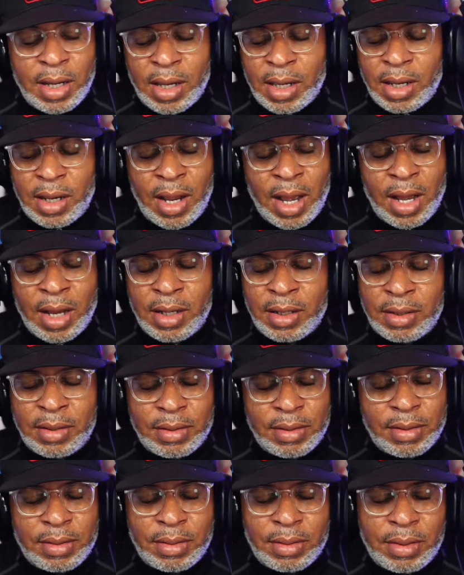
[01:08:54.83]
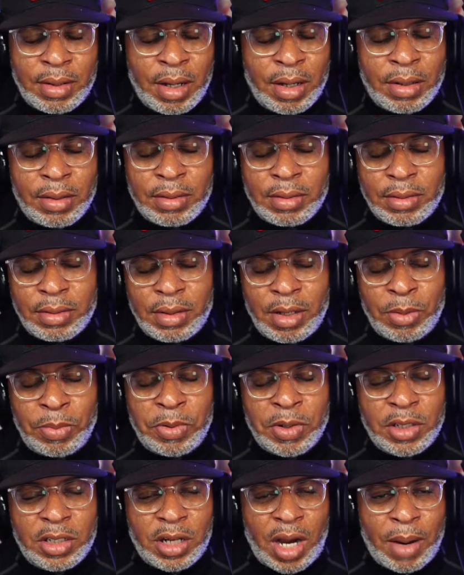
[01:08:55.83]
Nah, no. They'll
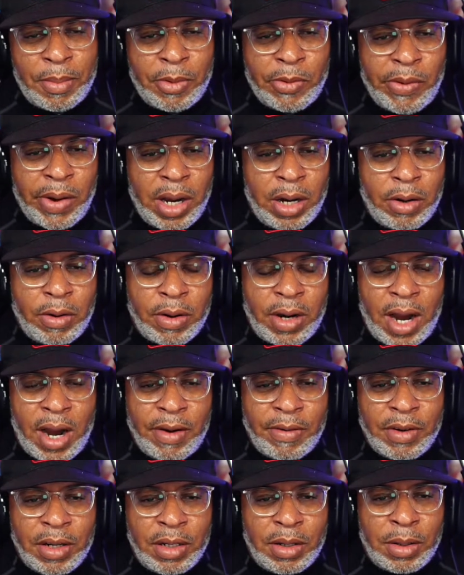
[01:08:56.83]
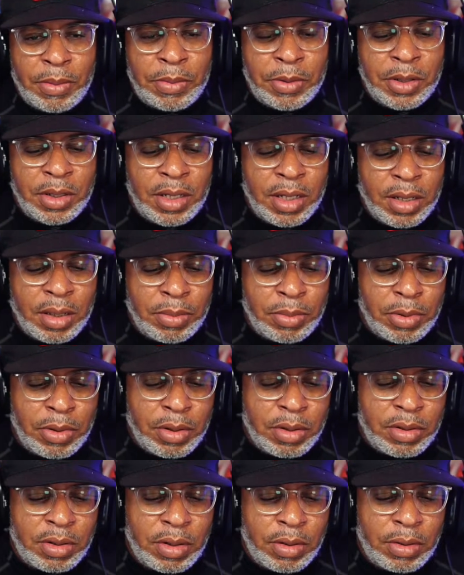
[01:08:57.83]
put John Moran on Kyrie. They'll put Dylan
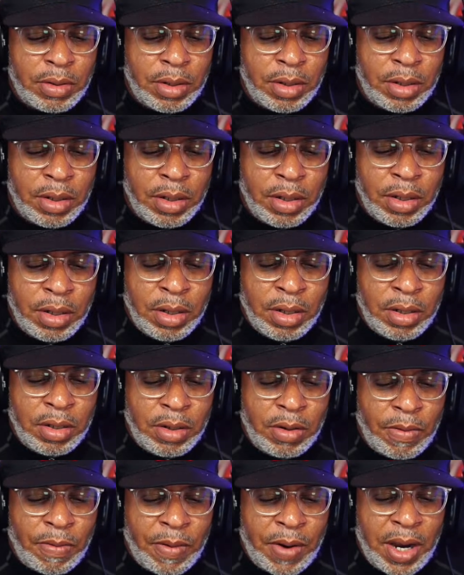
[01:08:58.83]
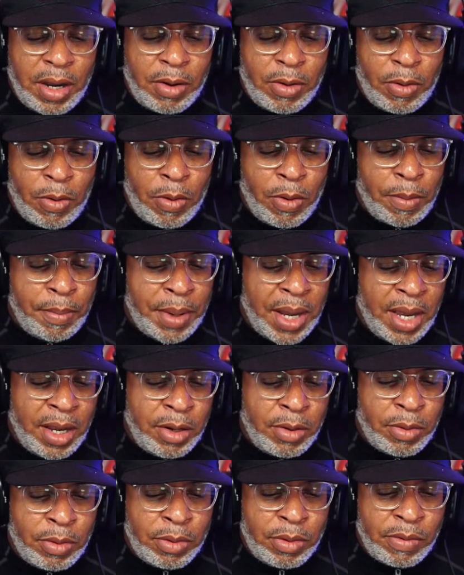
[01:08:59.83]
Brooks on Durant or
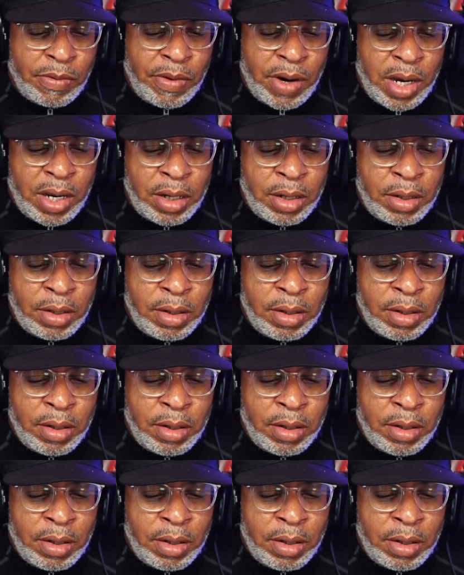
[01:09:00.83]
Bane on Durant.